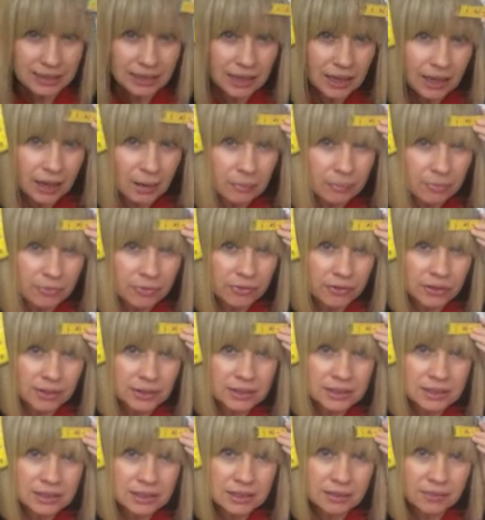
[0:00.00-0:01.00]

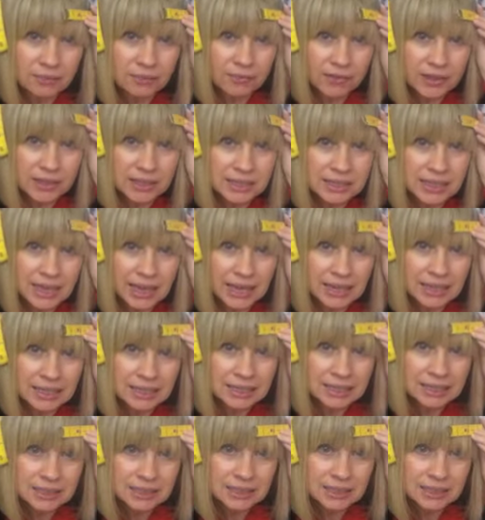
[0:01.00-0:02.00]
circumference, the fixed
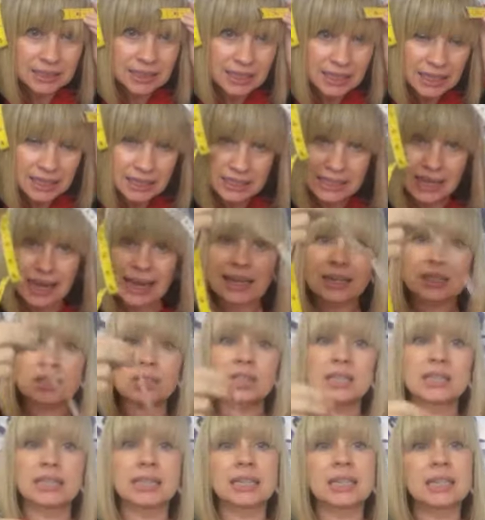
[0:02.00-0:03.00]
end is
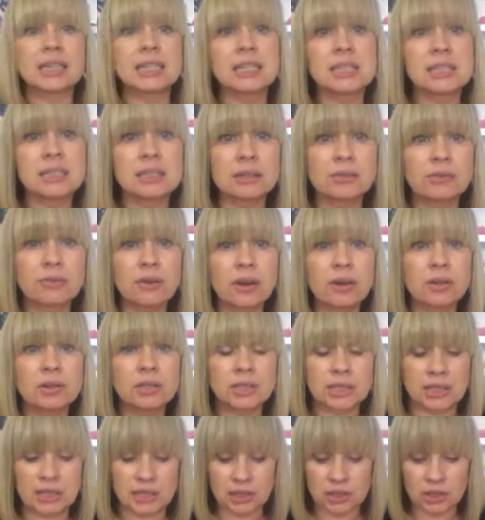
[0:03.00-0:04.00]
actually a
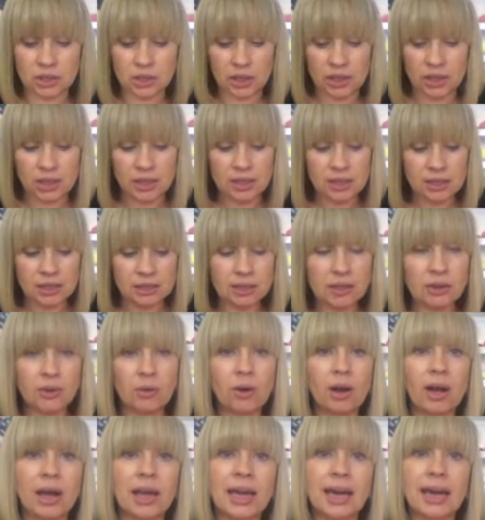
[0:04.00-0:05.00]
disadvantage. So
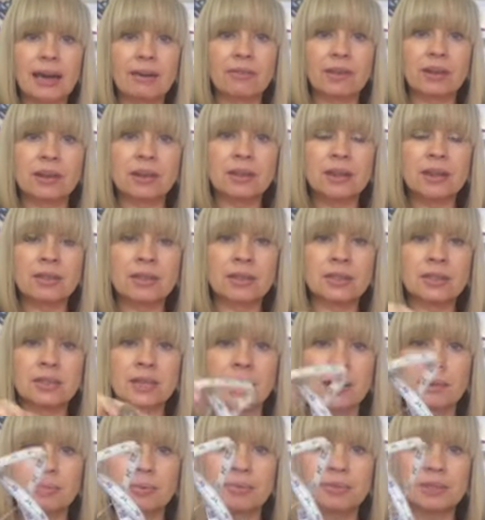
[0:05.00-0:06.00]
I have another
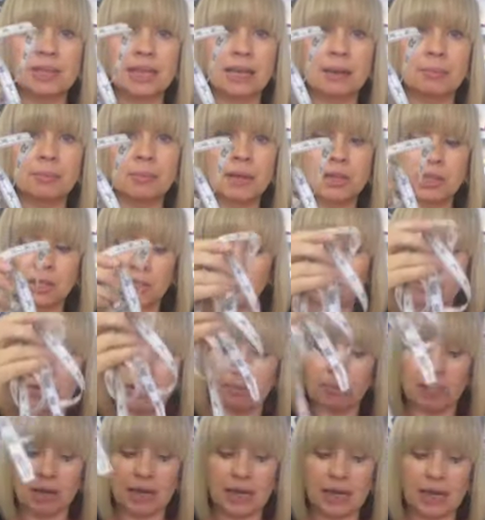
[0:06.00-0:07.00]
type of tape measure
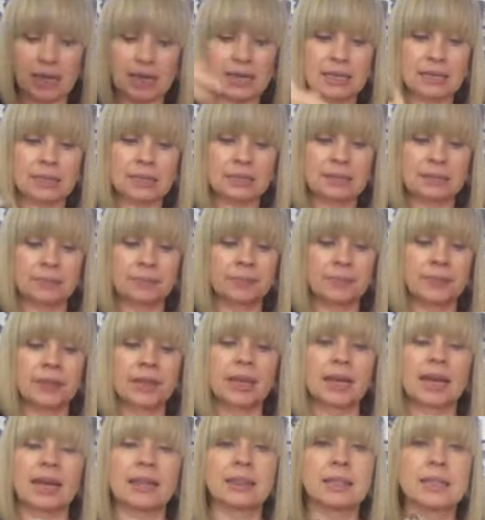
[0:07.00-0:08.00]
in my kit,
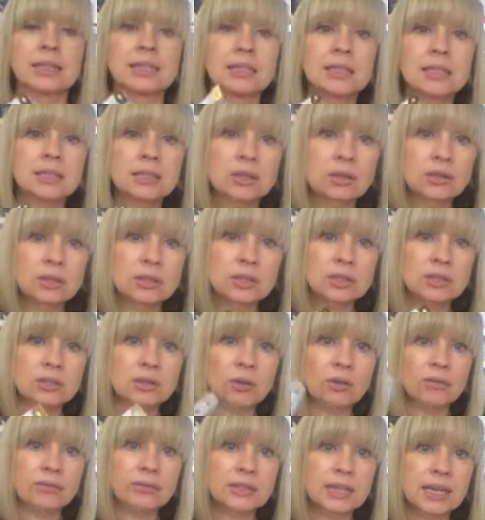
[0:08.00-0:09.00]
and this has got a
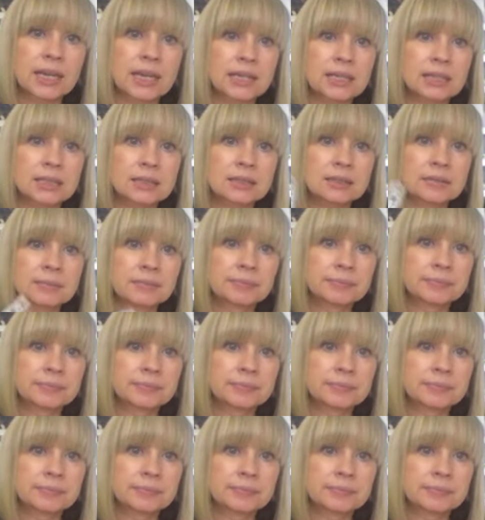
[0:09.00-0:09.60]
soft end.